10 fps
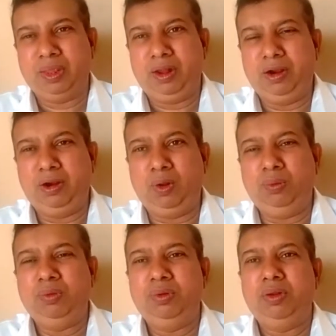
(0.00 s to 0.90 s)
And
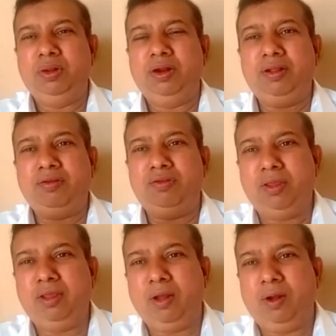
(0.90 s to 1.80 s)
now let us
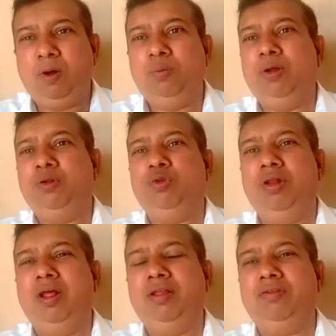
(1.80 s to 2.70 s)
see how
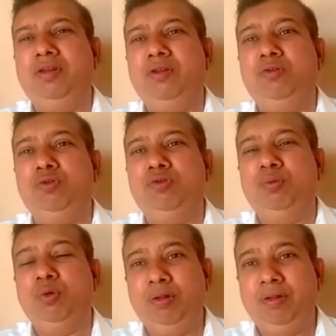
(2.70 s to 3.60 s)
virtualization is
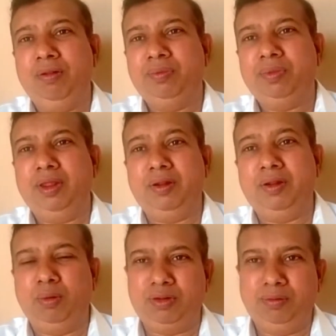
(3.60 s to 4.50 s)
useful in
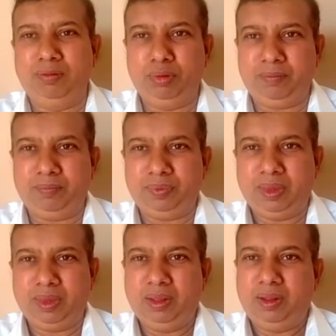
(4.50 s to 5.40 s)
cloud computing.
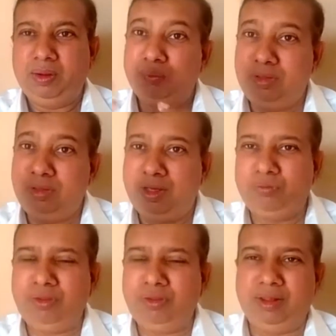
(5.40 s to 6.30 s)
We have
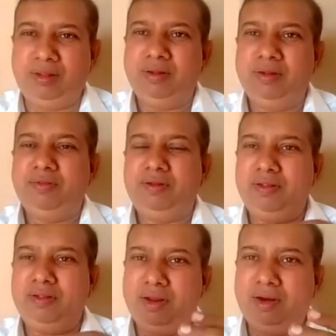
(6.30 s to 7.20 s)
seen
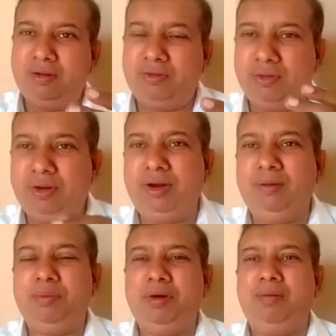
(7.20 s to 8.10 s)
that there are 3
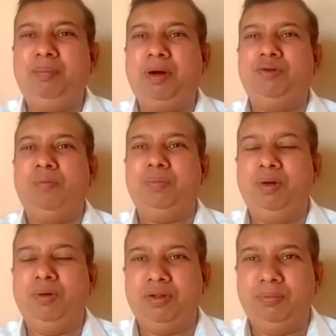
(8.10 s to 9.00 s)
different parts of
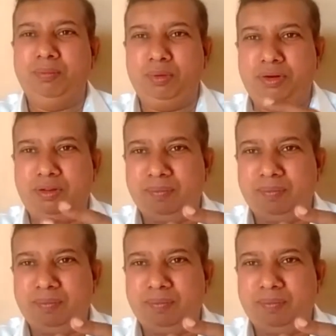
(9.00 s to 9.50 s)
cloud computing